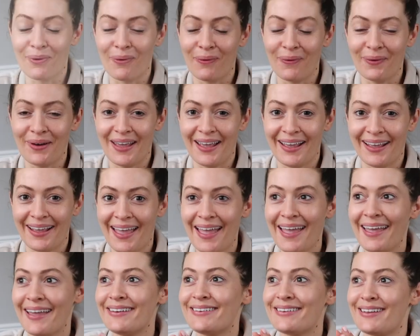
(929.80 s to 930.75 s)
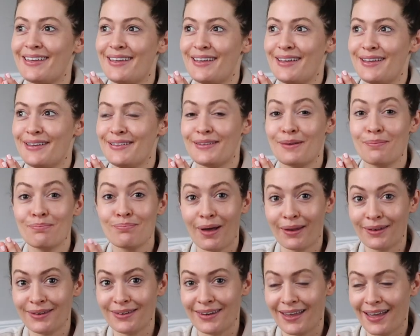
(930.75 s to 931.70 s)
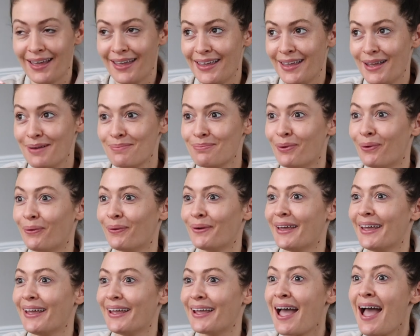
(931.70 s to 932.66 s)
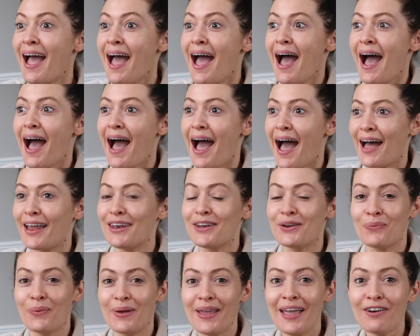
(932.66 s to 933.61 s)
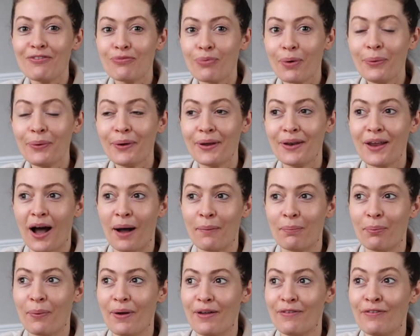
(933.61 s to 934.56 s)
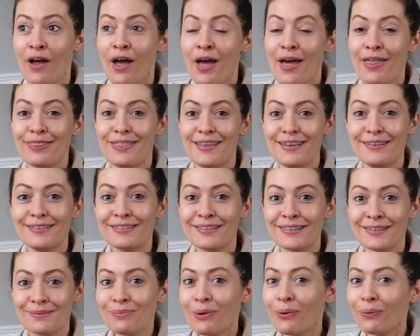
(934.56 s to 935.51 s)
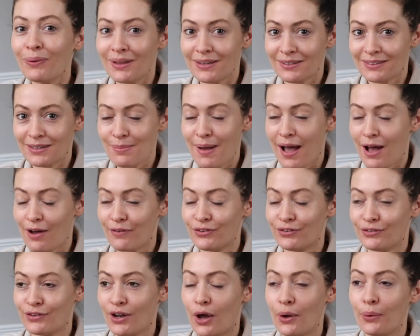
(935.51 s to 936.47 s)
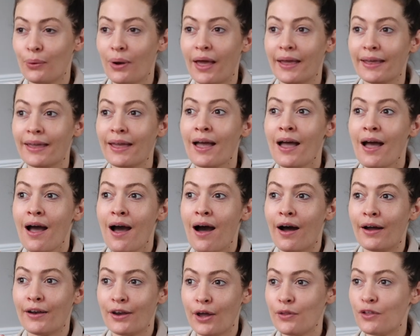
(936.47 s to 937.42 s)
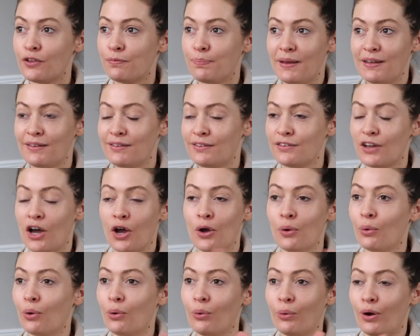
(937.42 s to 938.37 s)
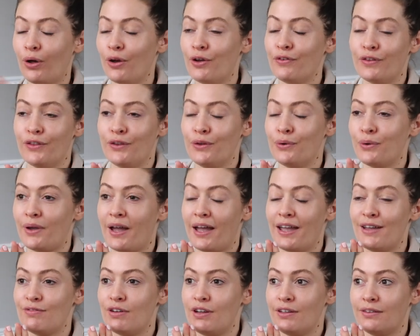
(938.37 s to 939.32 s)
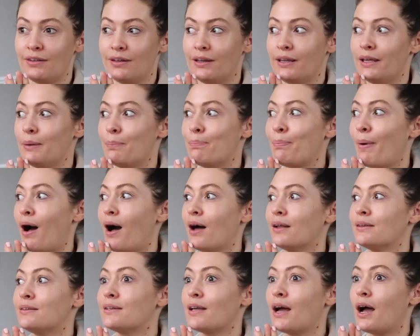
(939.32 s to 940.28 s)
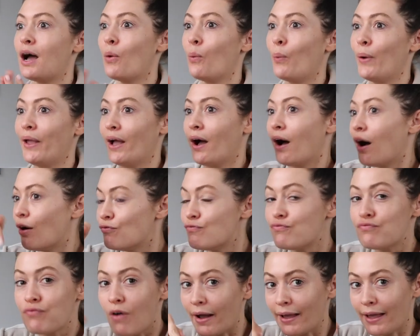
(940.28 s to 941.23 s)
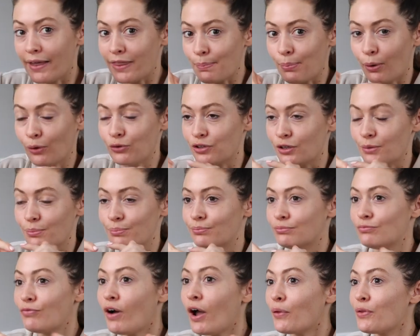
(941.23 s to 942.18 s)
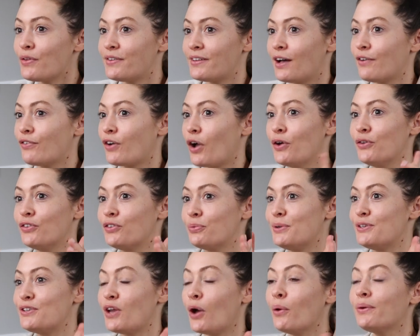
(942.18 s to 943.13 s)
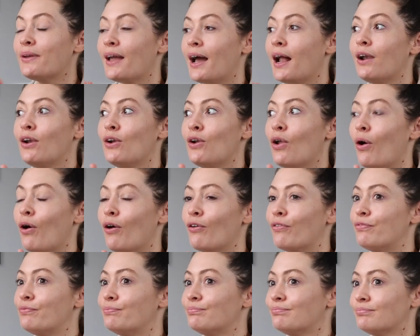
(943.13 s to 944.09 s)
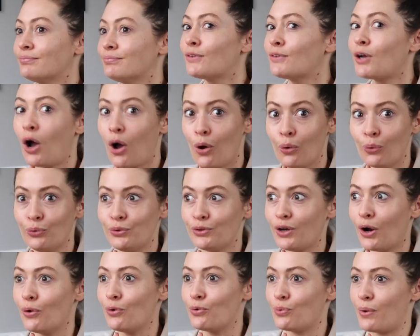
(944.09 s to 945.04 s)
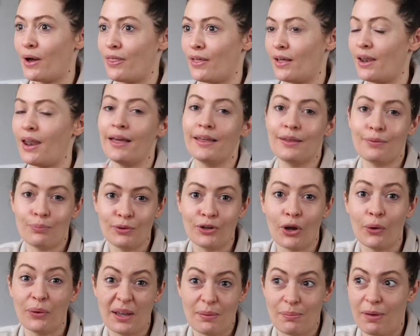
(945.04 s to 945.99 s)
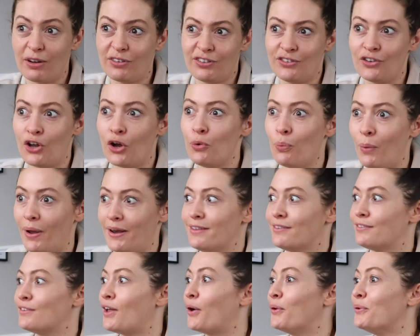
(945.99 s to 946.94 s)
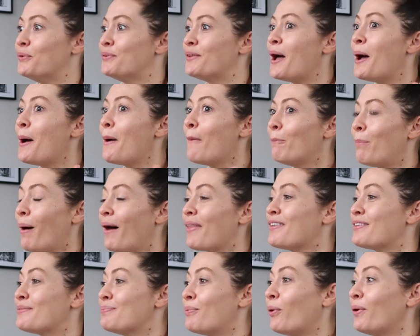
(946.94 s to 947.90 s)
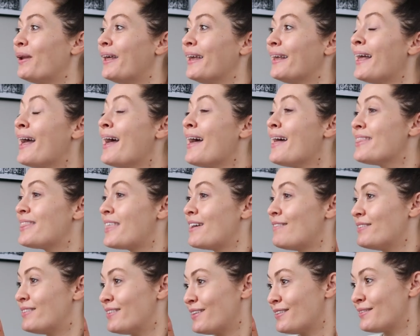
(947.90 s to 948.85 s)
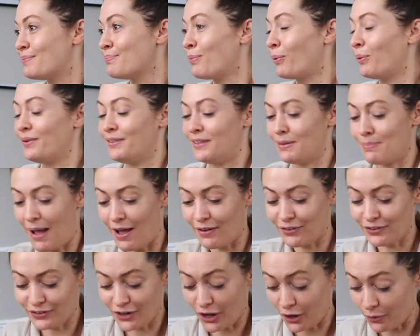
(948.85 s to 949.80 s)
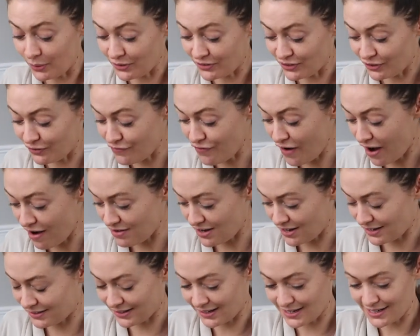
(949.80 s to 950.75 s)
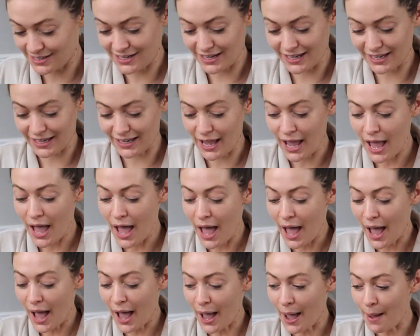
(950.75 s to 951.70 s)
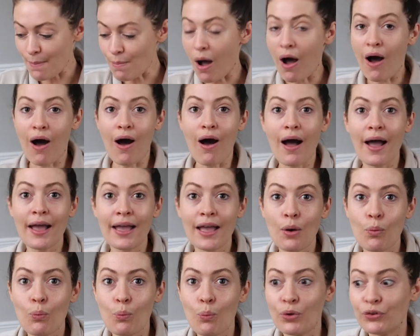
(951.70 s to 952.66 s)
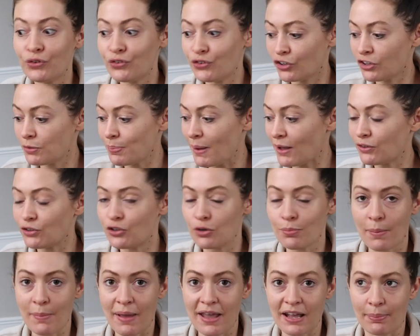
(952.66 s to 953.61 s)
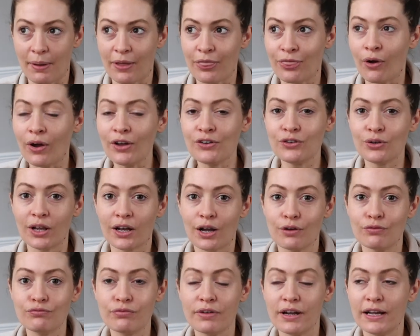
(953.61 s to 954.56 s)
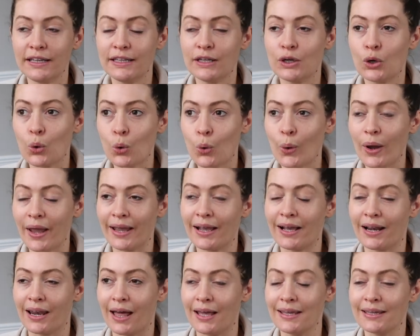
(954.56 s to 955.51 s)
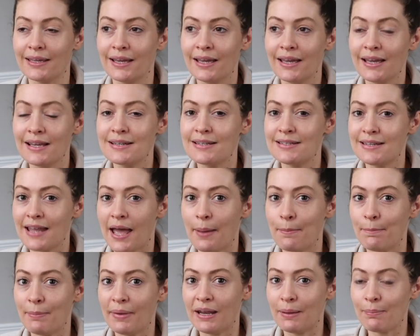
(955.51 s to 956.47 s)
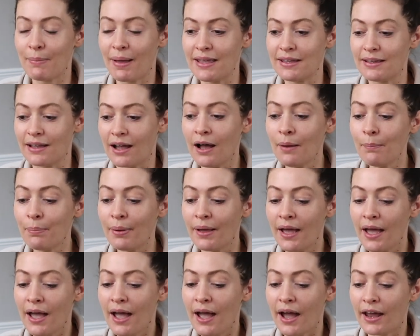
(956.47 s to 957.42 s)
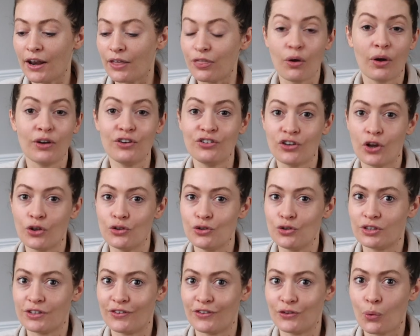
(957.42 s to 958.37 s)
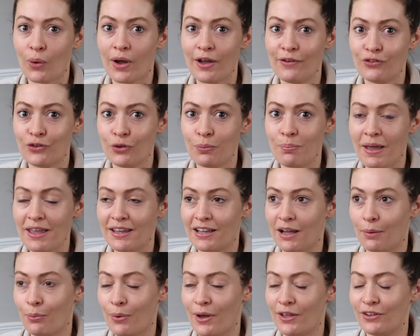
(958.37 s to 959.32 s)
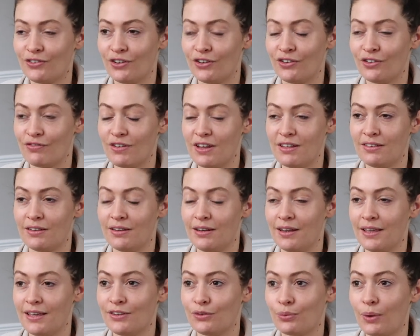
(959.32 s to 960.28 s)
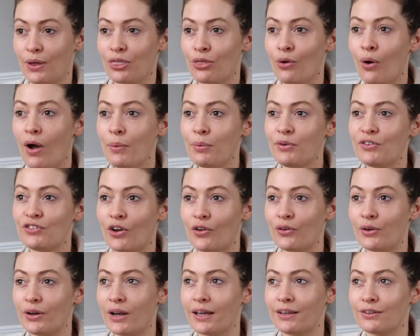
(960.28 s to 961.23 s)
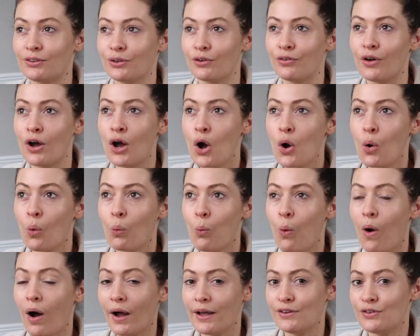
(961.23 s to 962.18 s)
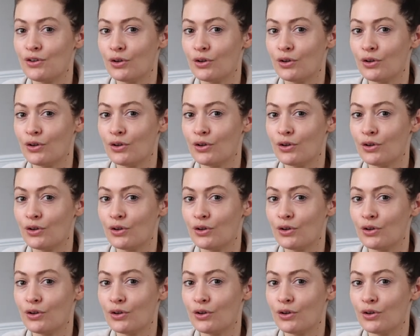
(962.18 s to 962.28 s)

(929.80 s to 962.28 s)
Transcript: morning, it is Monday morning and we have woken up with the smallest amount of snow. Like, I know there's been snow all over the UK recently, but we are right at the bottom, right on the south coast, so we don't get a lot of cold, cold weather. Like, we don't get much snow when it snows, but this morning there was the smallest amount of snow, which is very exciting. Um, I was just about to do my makeup. I thought I'd do like a really quick, like 10 minute makeup. And I thought I'd show you, because I've had quite a few makeup questions recently. So I thought I would show you like sort of what I